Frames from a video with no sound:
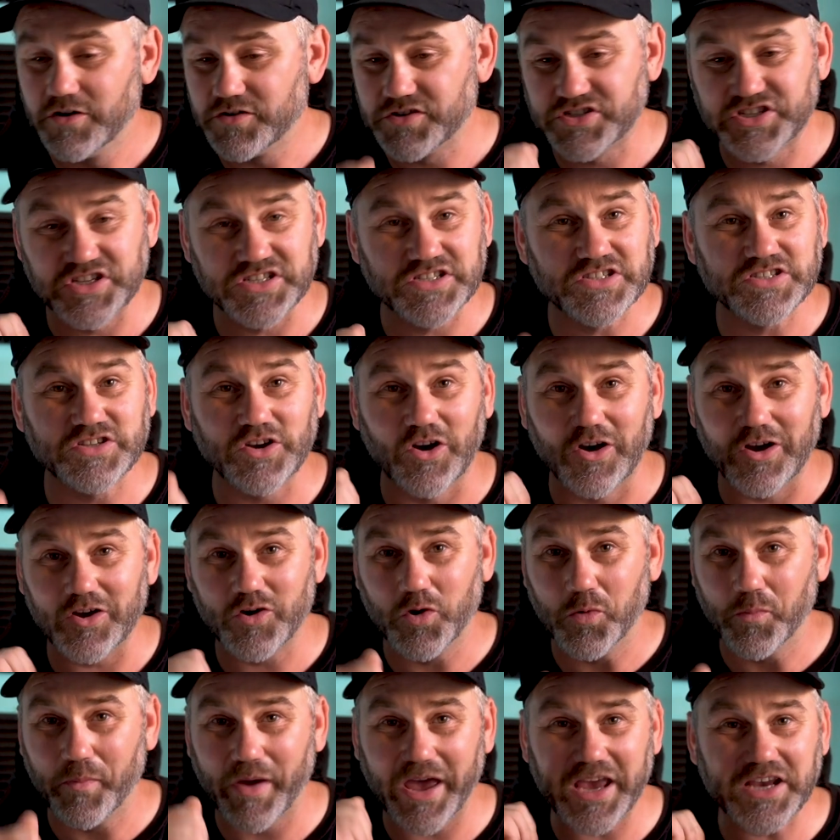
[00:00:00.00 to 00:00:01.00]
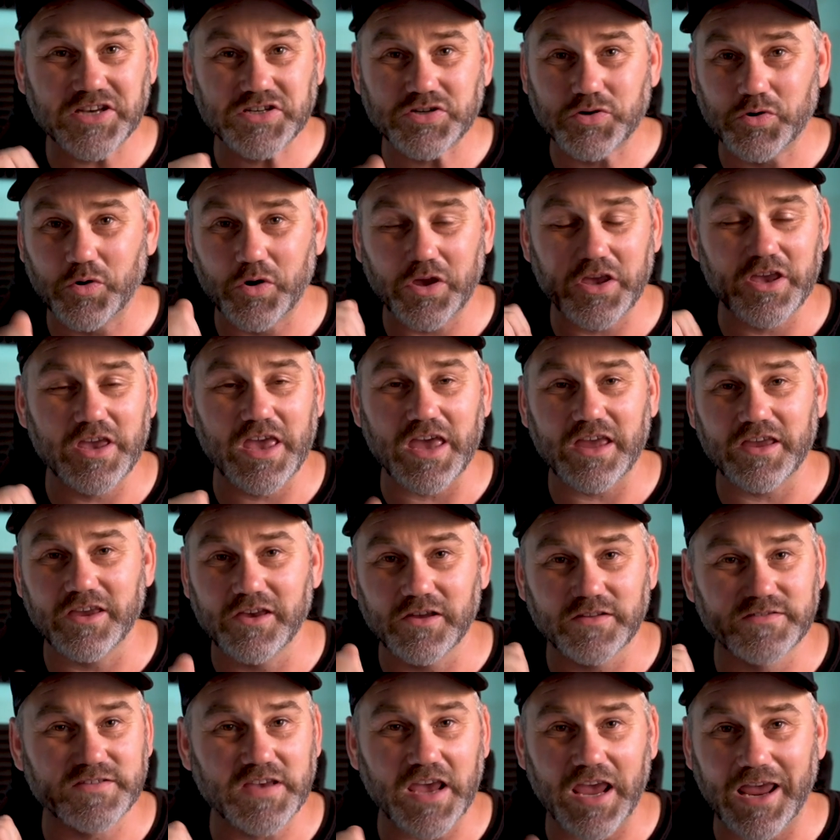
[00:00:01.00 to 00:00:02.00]
Just cycle. Make sure you get
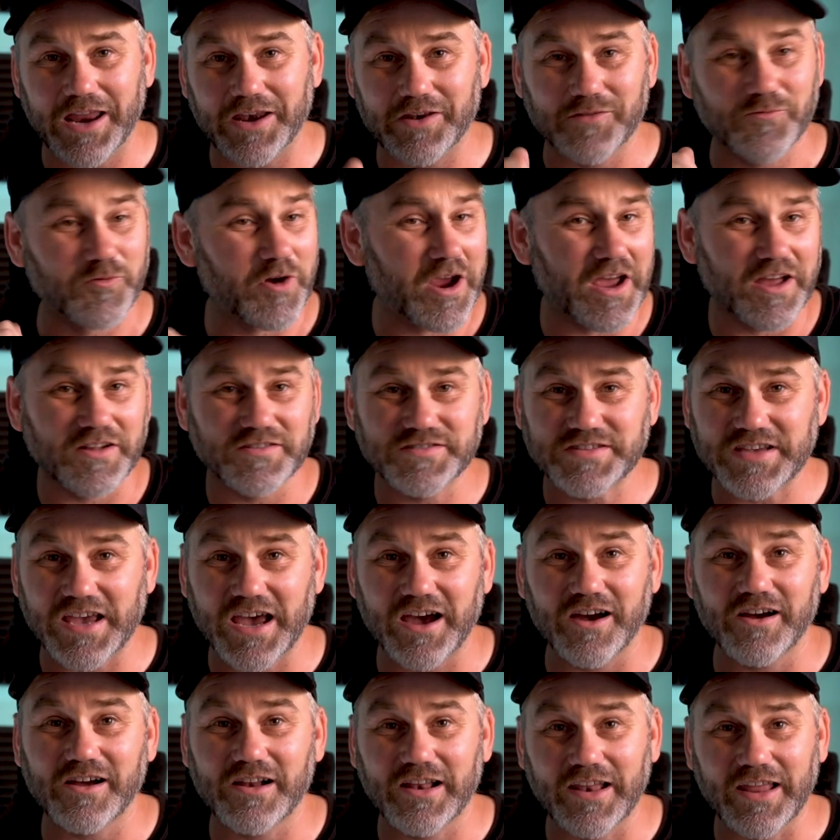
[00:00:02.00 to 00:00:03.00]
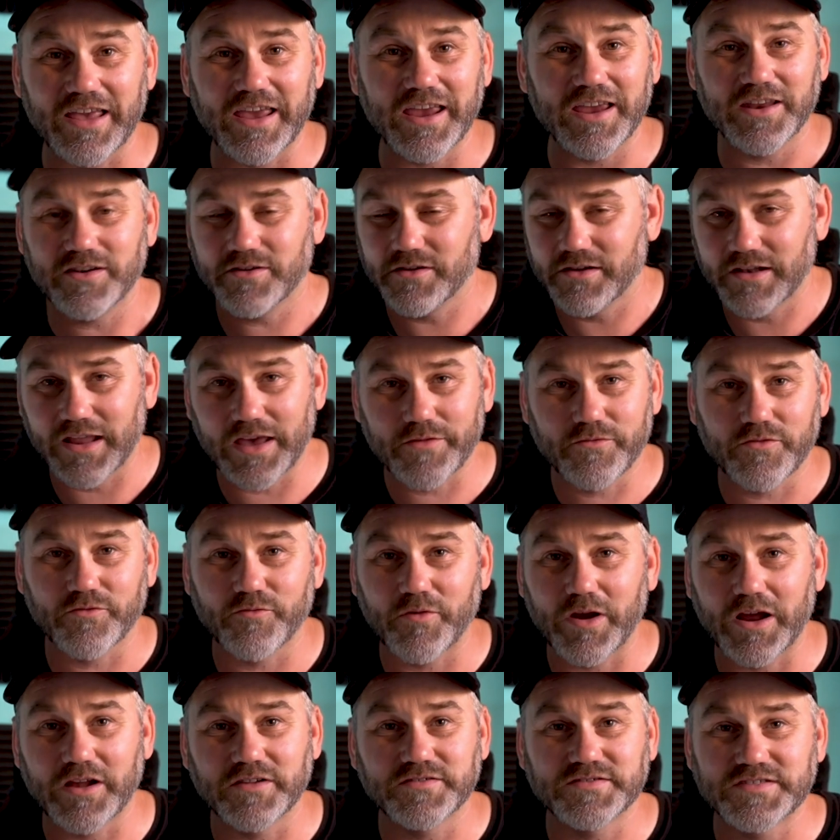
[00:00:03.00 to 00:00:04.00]
your 10 rounds out clean, 11
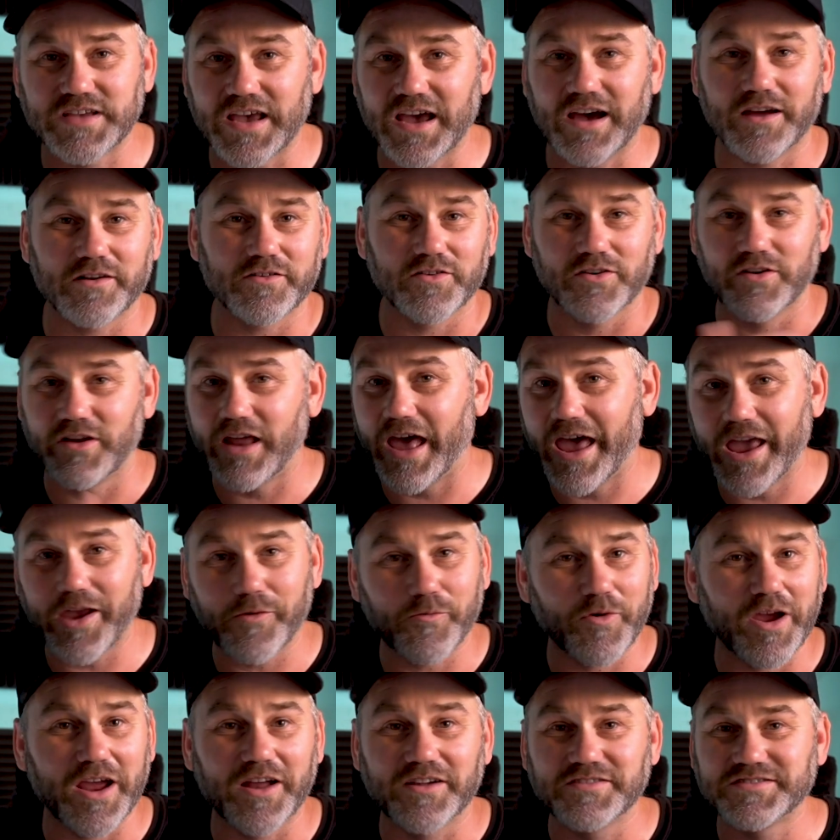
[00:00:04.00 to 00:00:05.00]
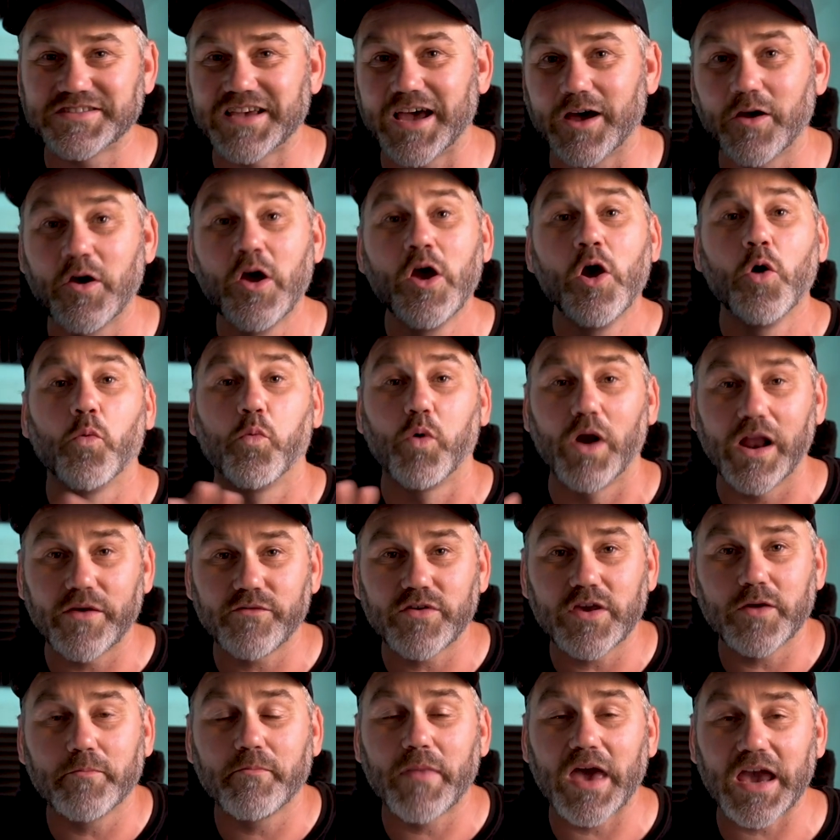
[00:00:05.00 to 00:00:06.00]
rounds out, and 8 rounds out,
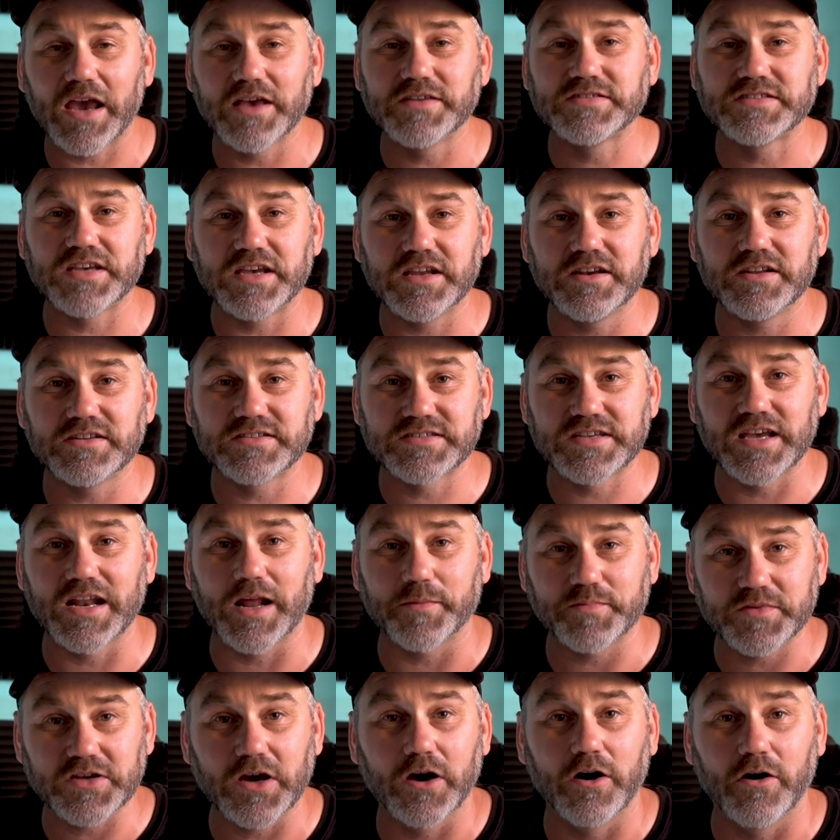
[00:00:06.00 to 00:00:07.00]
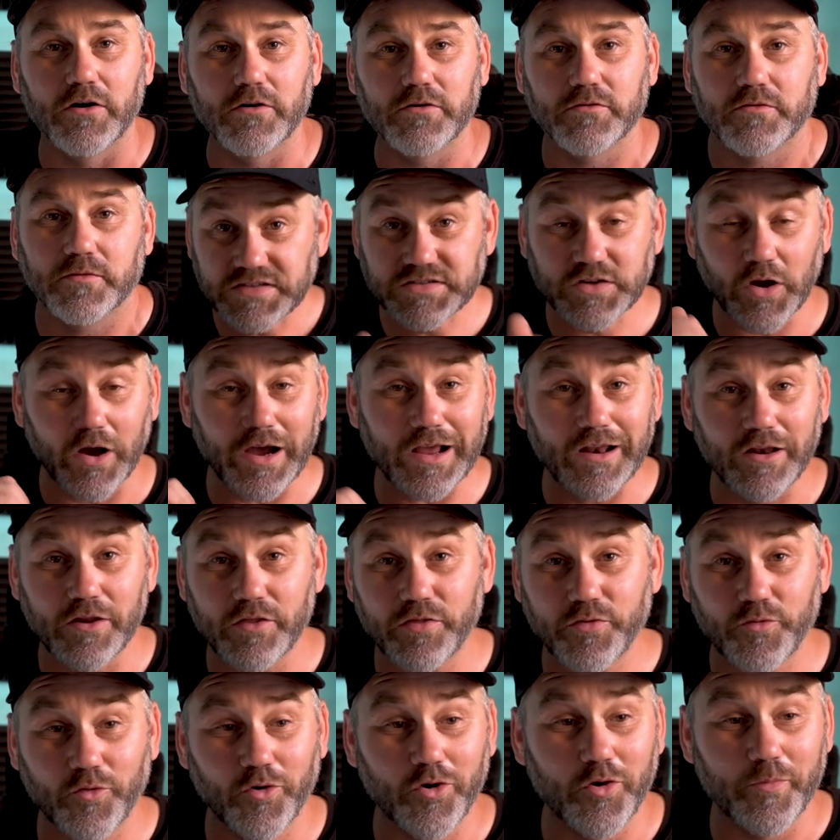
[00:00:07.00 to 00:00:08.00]
whatever your magazine is set up to hold. Cycle
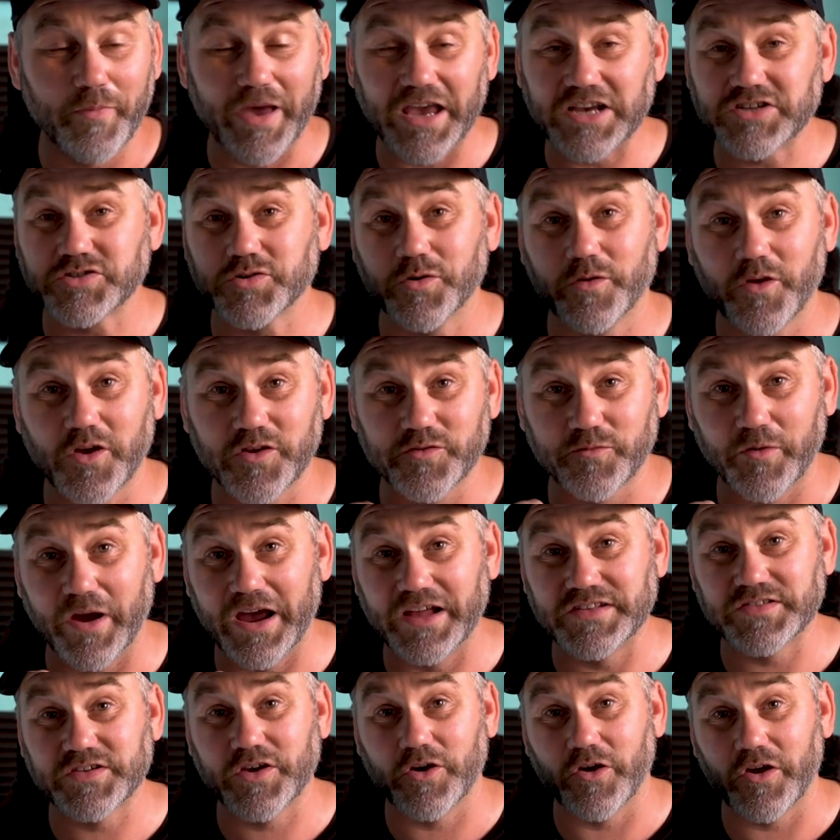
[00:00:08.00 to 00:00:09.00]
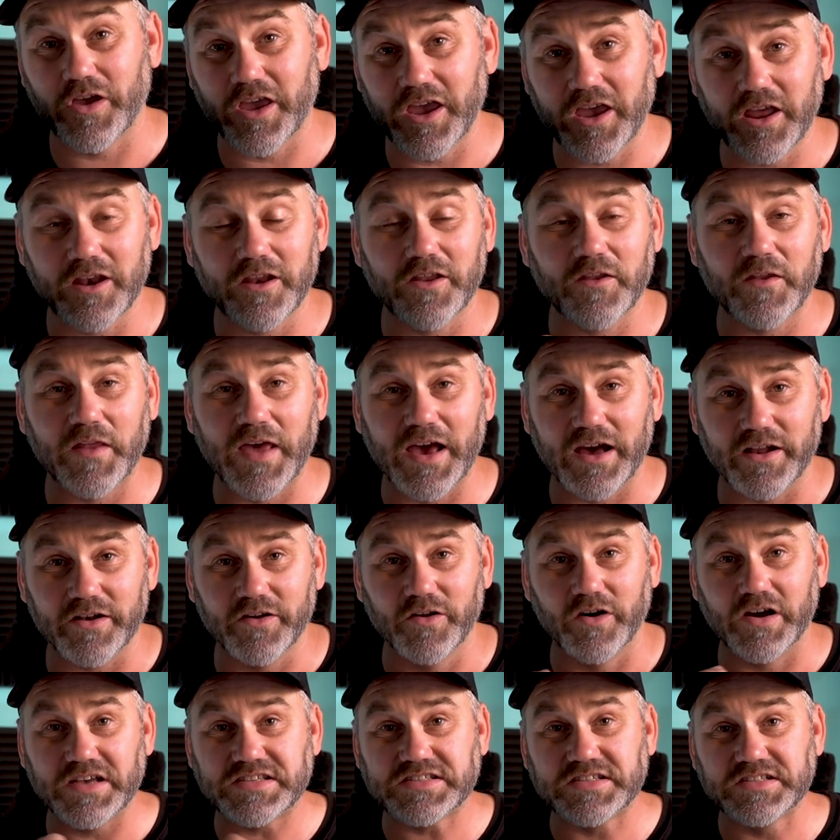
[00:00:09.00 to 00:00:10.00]
it through, make sure those rounds are going in and out
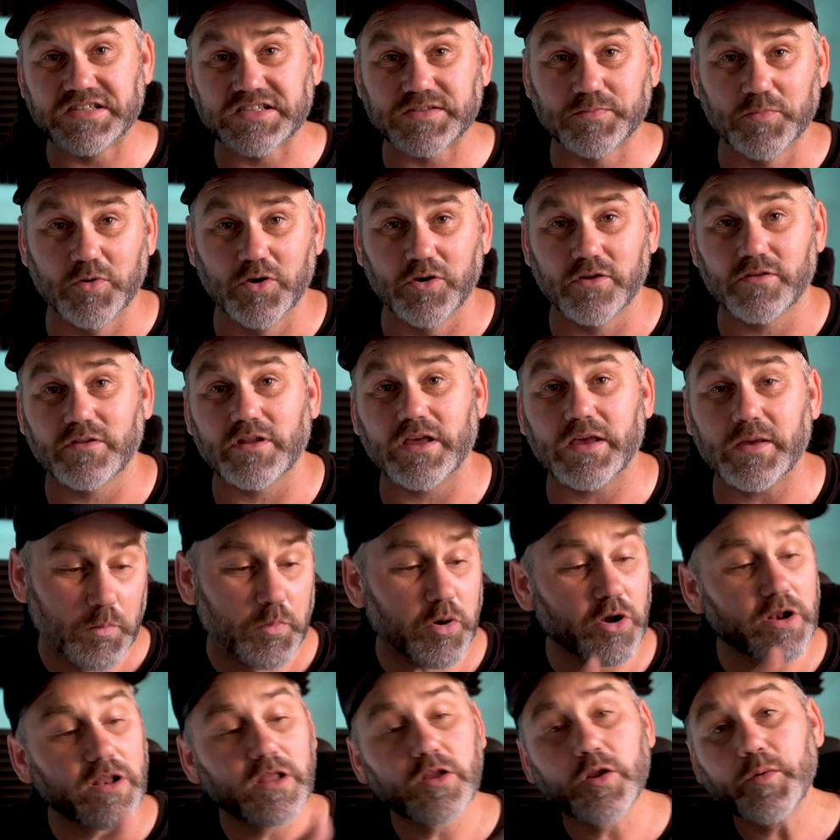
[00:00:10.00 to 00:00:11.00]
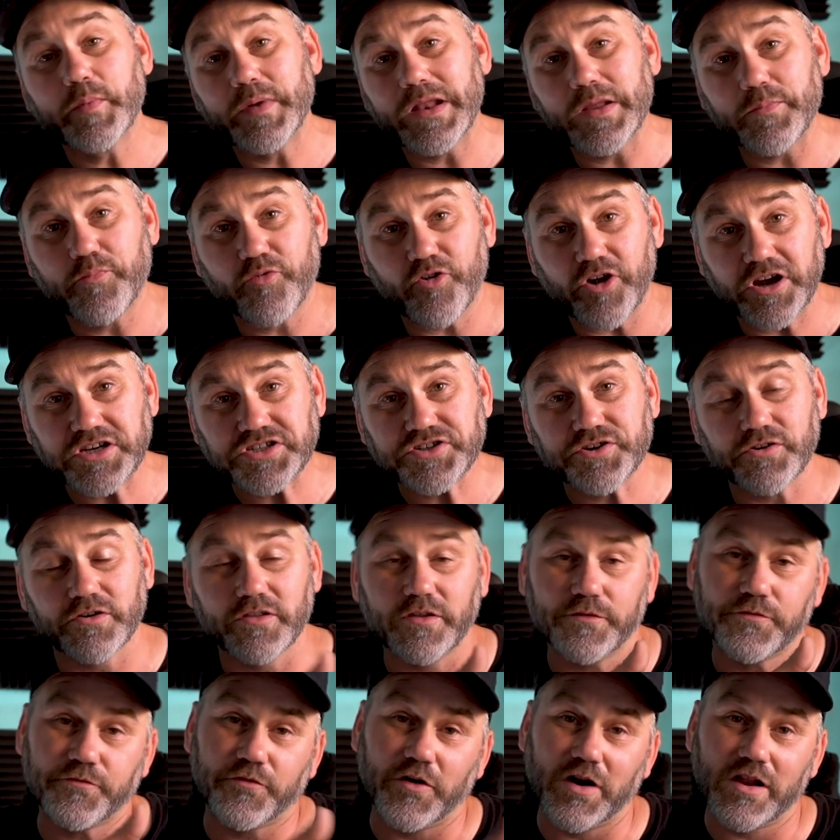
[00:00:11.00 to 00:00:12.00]
nice and smoothly. Put a little bit of pressure on
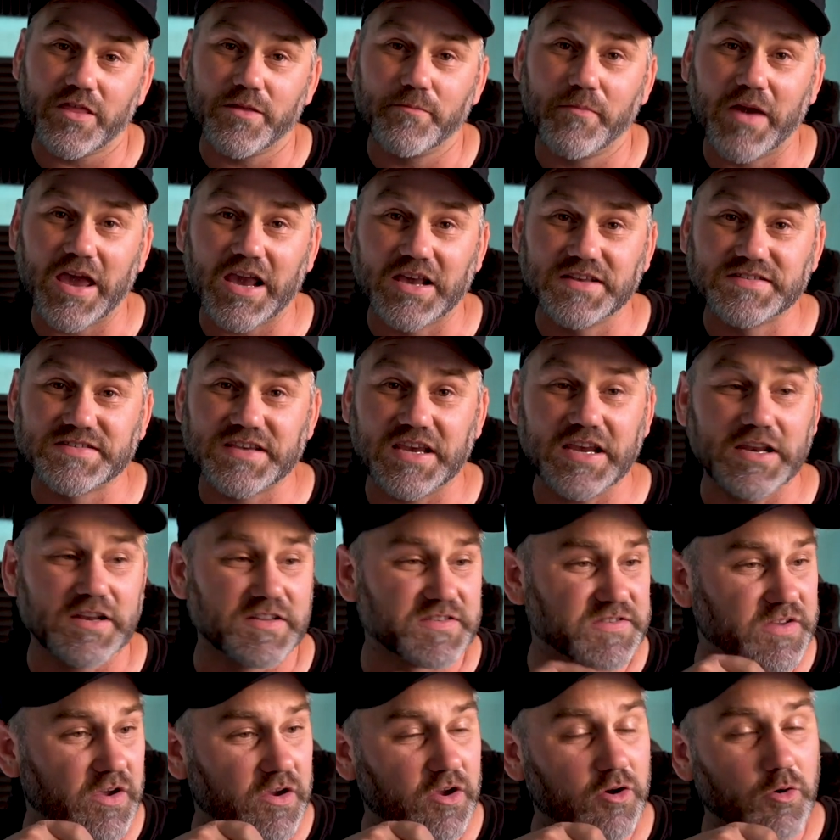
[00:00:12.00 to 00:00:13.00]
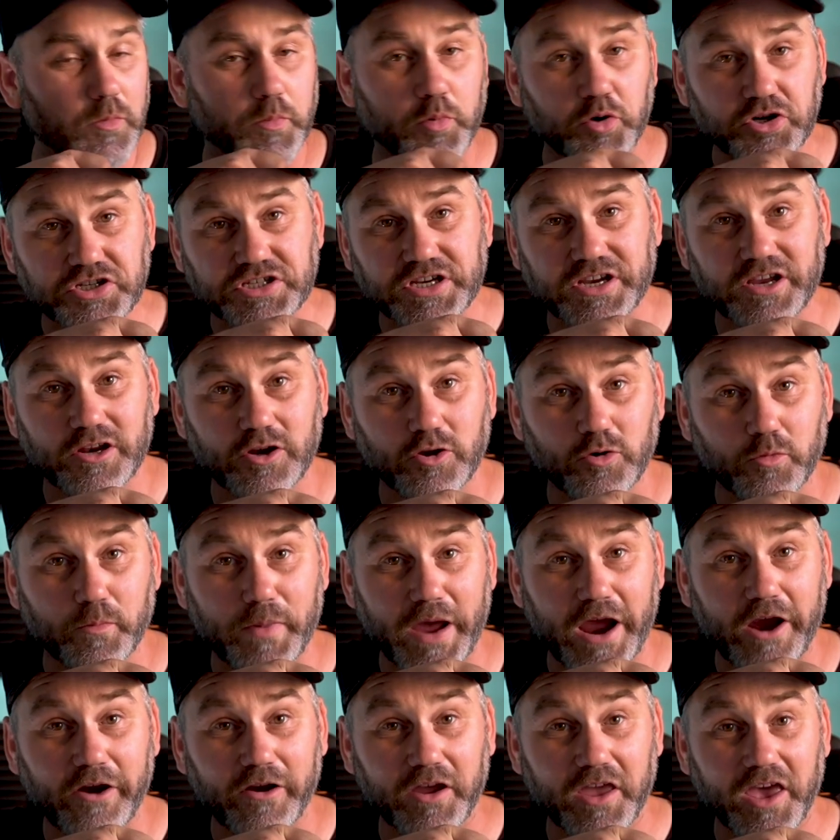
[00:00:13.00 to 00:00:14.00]
the front of the magazine as though you're pushing into a
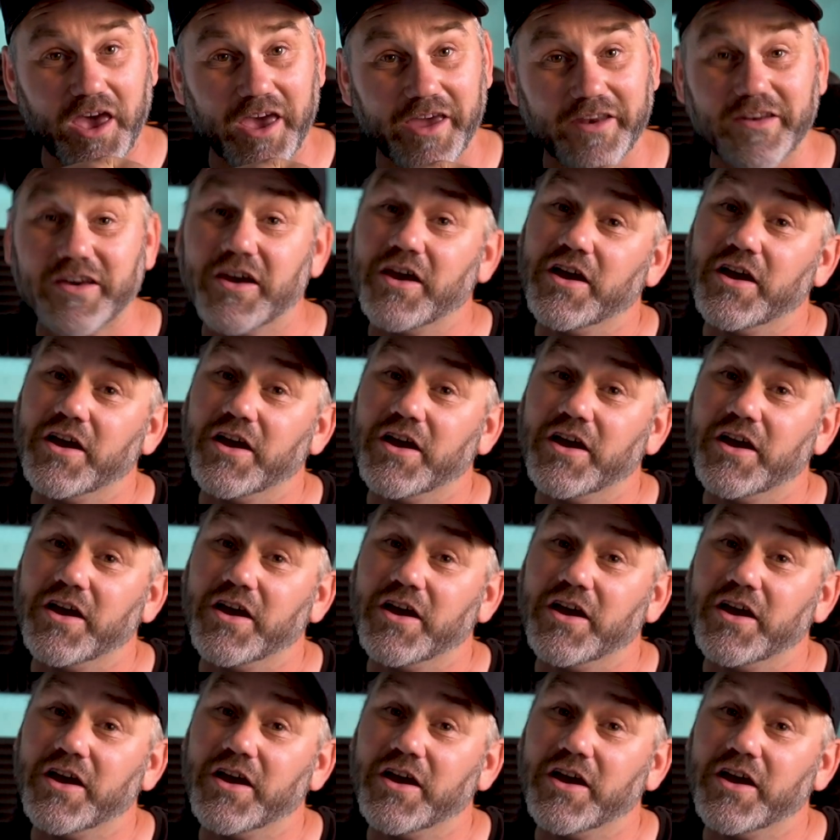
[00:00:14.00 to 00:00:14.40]
barricade.